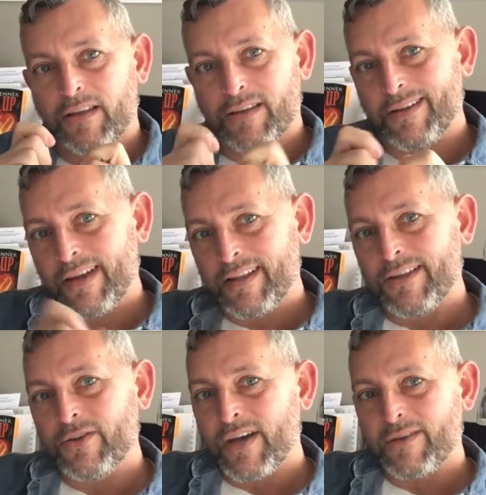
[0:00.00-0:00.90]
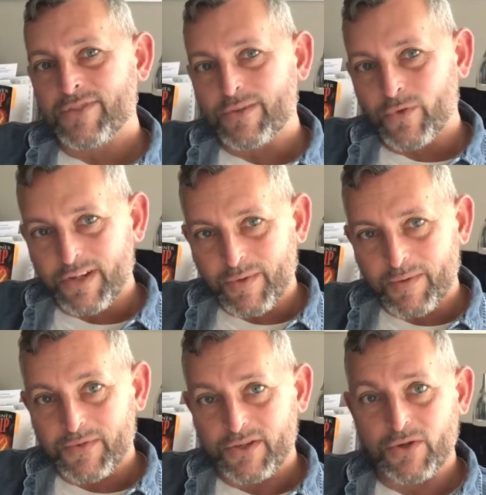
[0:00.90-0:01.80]
The day that you have someone come
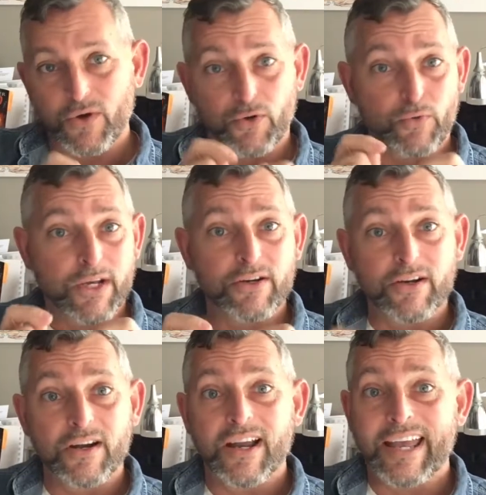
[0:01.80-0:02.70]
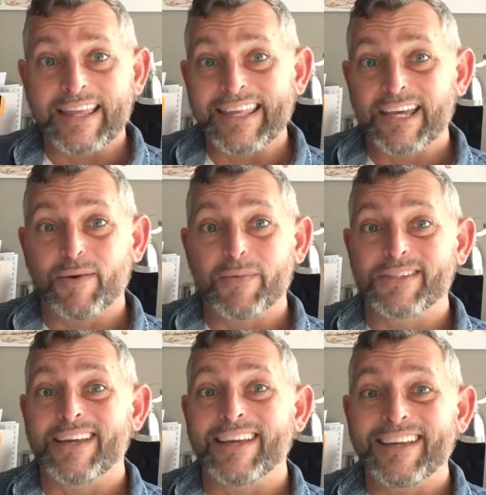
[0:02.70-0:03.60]
up to you, a reader, and they come up and
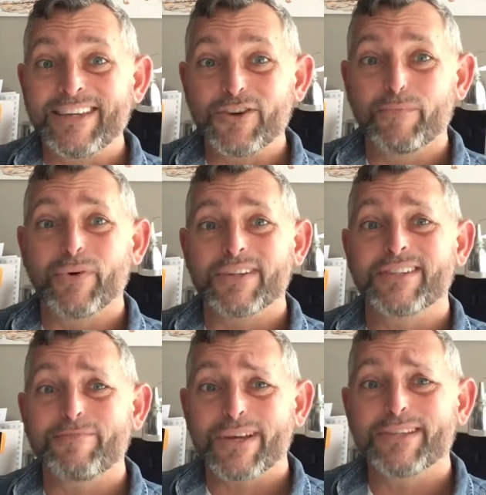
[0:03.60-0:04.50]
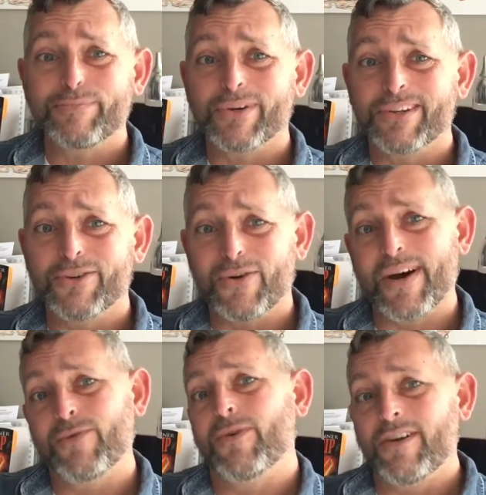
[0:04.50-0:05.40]
say, your book's the best book in the whole
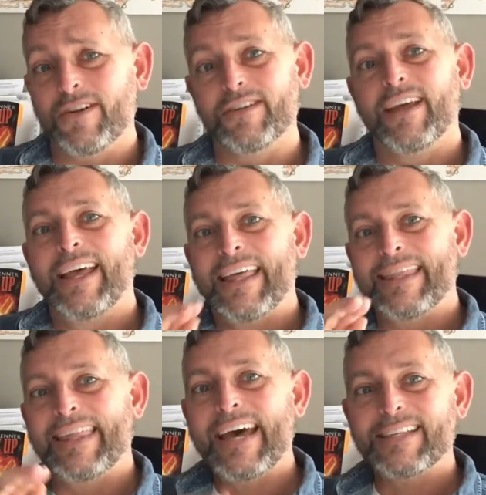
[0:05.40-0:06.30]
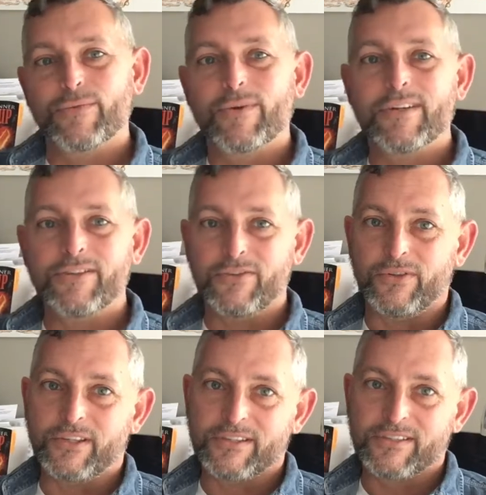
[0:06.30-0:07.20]
wide world, that's why you do
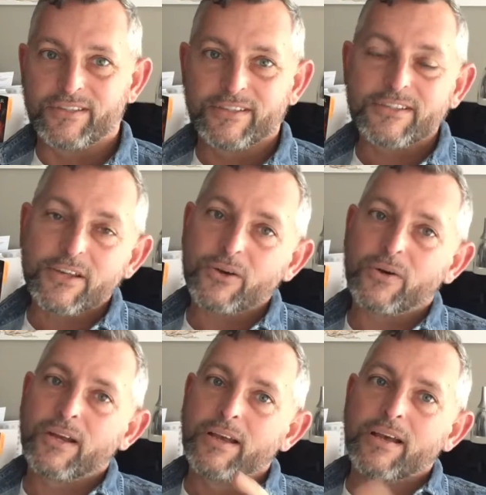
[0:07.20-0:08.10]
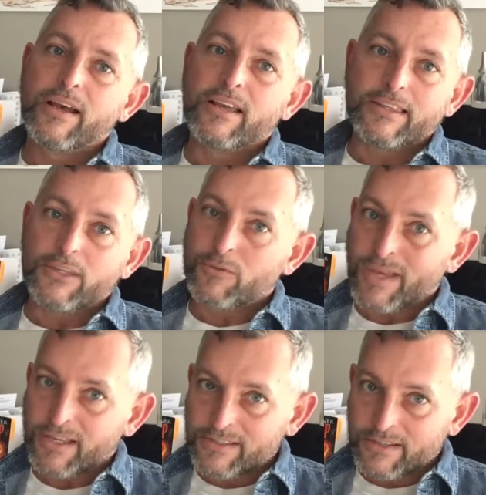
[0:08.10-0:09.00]
this. So you
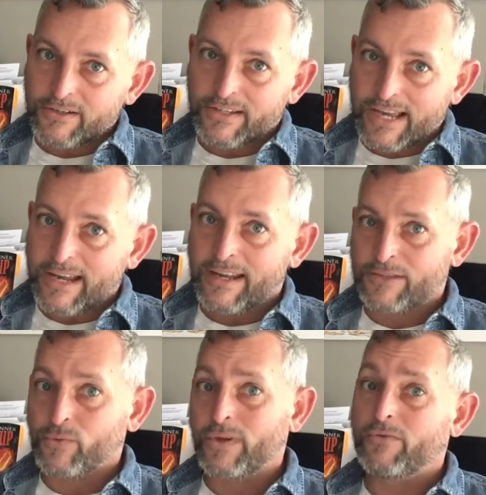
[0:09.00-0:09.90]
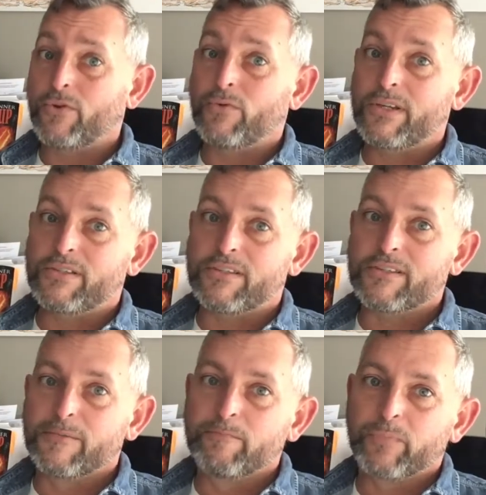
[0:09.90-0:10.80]
may consider that as one of your
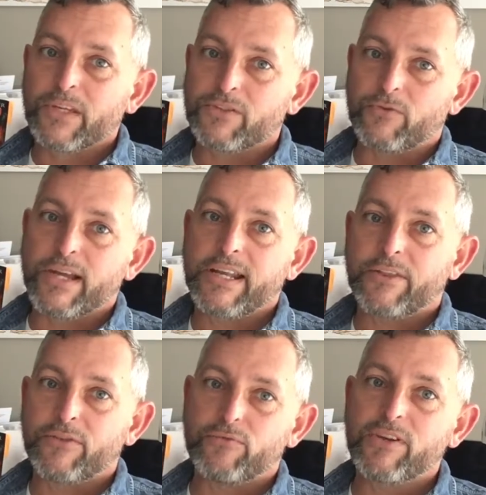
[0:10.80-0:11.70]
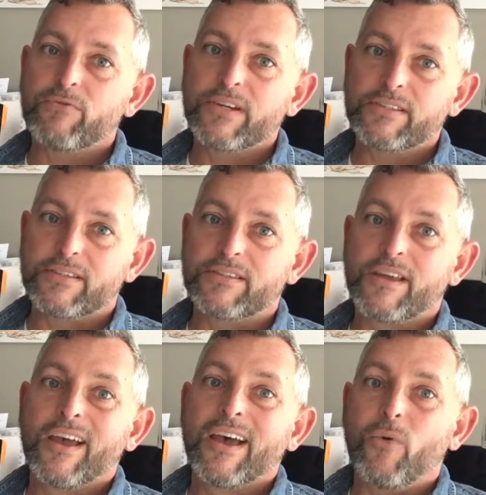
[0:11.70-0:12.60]
reasons. So write down 3 reasons
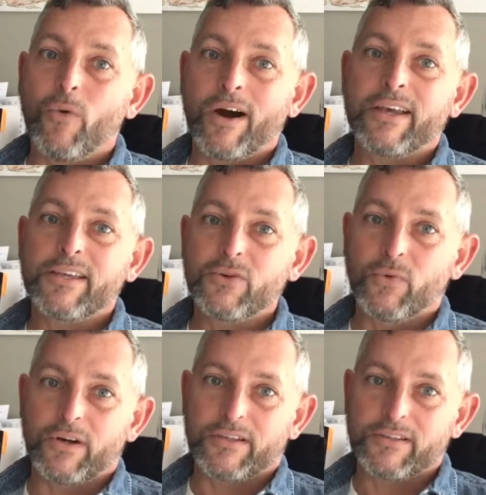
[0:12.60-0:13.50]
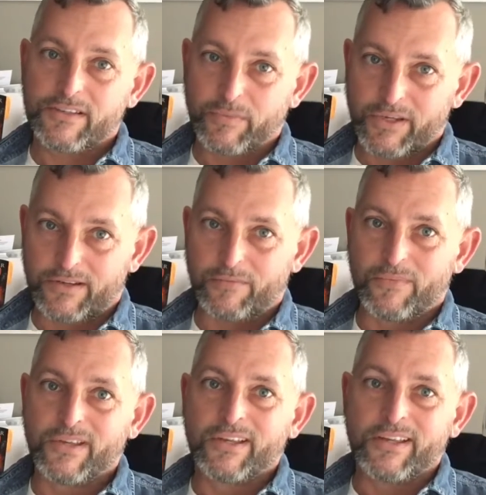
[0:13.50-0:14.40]
why you want to become
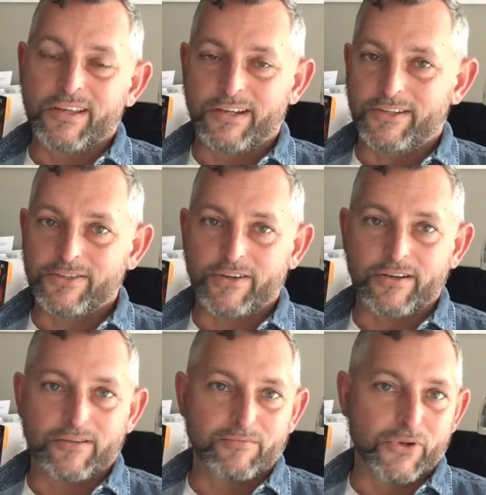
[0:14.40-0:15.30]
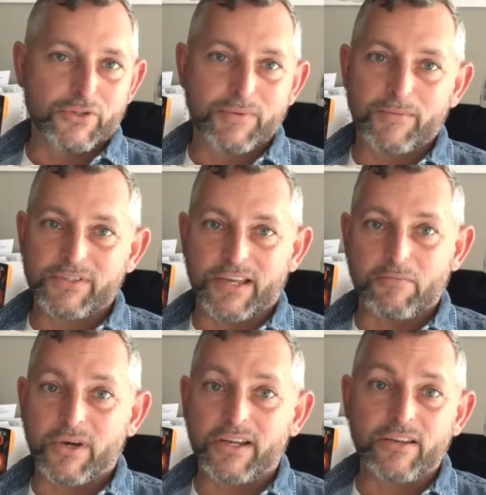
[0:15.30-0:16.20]
an illustrator. Most people say
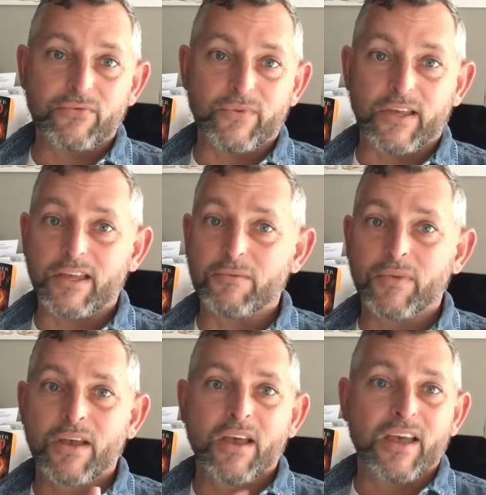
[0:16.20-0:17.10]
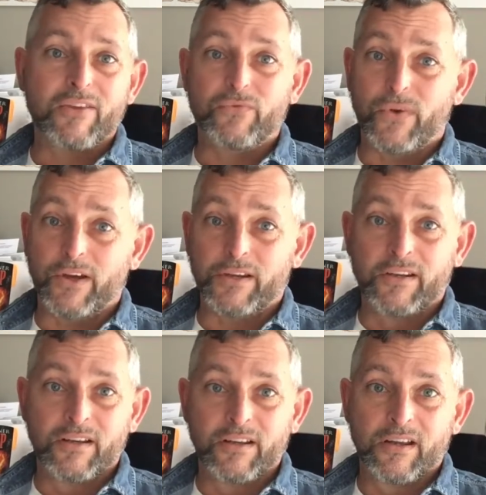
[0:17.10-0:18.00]
money, fame, and fun.
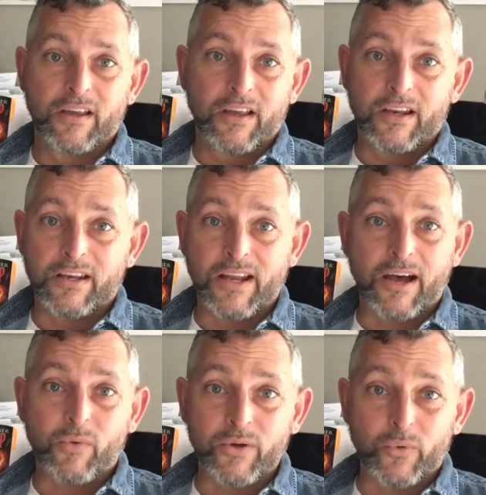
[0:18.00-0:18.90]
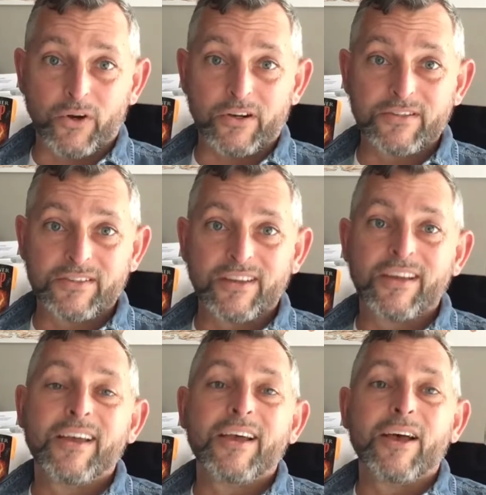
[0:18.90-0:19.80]
Not one words.
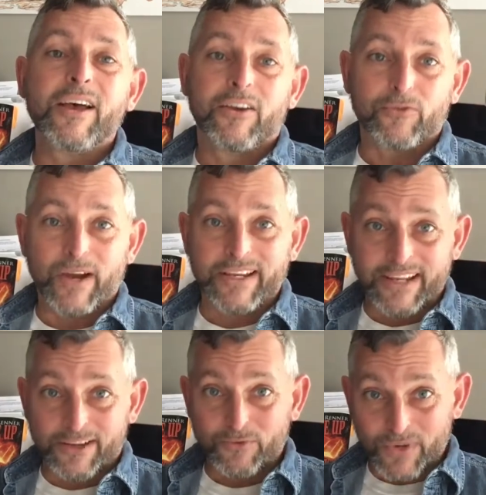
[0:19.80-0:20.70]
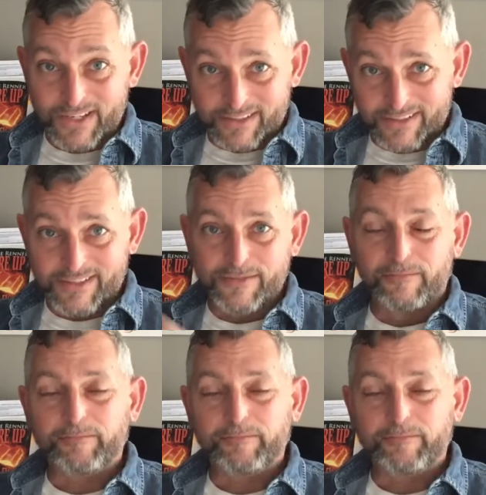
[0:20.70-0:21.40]
Write down reasons.